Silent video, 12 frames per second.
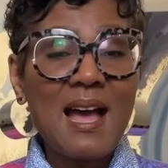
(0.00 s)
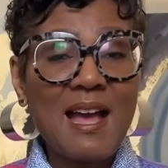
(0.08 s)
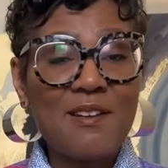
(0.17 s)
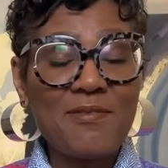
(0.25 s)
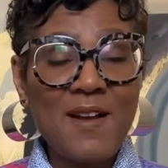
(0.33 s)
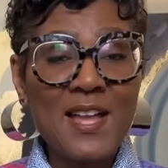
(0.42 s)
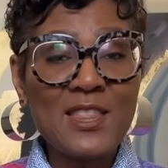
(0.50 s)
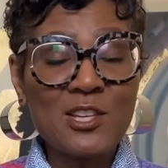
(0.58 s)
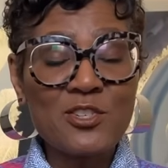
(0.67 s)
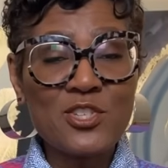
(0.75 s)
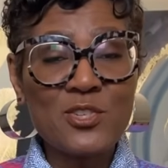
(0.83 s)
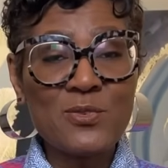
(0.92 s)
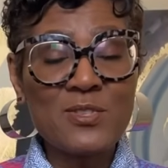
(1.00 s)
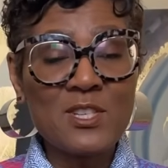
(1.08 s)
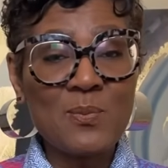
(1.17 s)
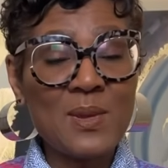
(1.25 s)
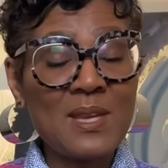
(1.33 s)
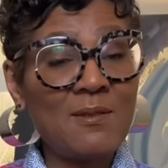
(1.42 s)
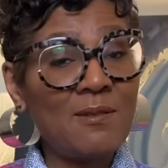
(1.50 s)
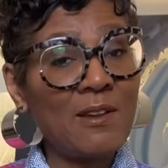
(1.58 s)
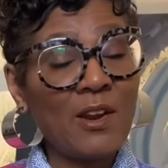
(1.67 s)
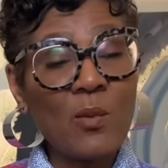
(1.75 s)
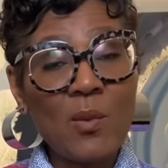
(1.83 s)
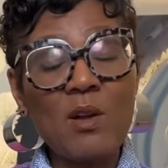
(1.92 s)
I find their shoes to be
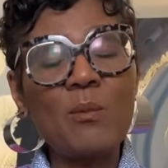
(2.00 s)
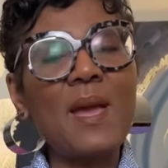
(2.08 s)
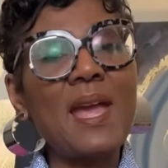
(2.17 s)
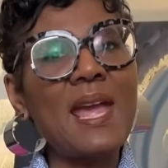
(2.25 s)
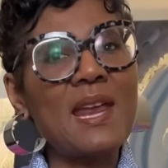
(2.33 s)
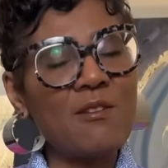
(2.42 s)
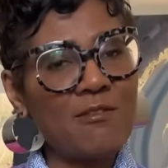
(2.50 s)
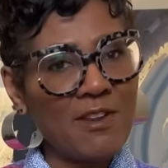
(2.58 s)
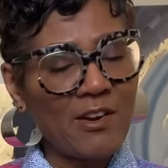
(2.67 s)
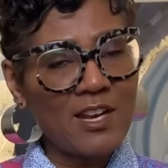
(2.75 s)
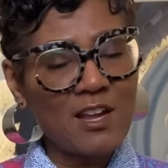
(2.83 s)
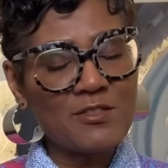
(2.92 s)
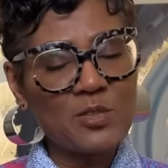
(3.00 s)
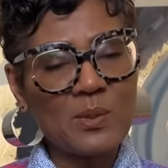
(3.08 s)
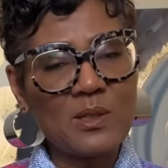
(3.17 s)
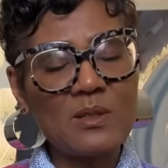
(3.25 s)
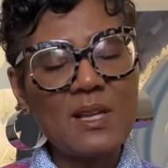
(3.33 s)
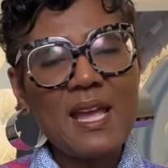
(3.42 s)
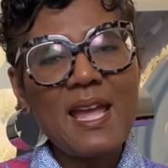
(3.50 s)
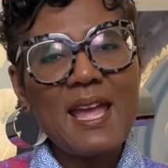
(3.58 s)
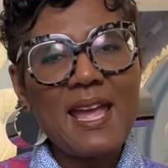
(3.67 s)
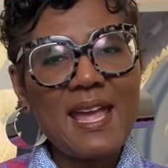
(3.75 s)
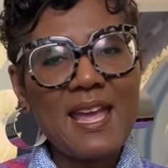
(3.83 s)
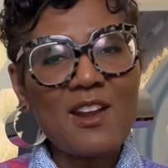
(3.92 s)
very well made, very comfortable,
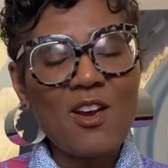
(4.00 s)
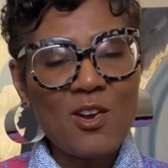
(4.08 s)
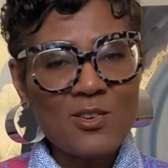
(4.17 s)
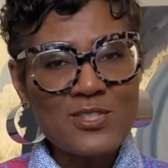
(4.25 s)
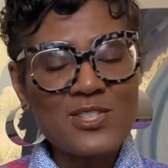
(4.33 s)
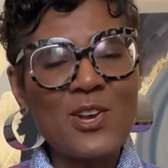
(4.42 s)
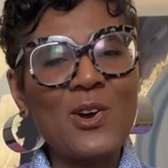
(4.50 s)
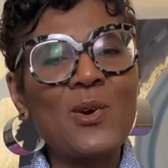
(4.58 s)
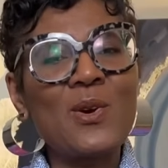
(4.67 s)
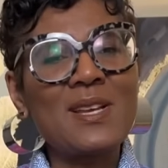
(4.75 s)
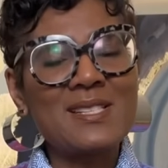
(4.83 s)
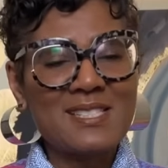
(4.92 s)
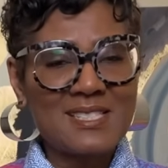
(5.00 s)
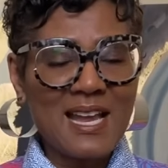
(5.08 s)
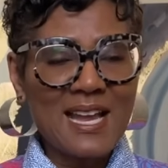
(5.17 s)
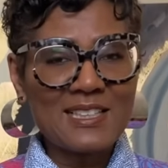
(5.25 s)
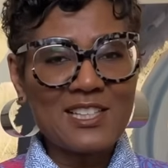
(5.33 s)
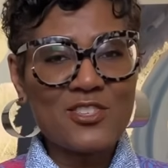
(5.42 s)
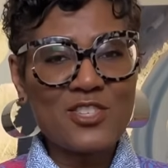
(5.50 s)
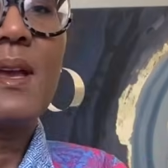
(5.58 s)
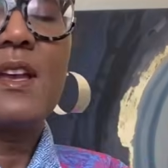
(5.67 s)
and also stylish.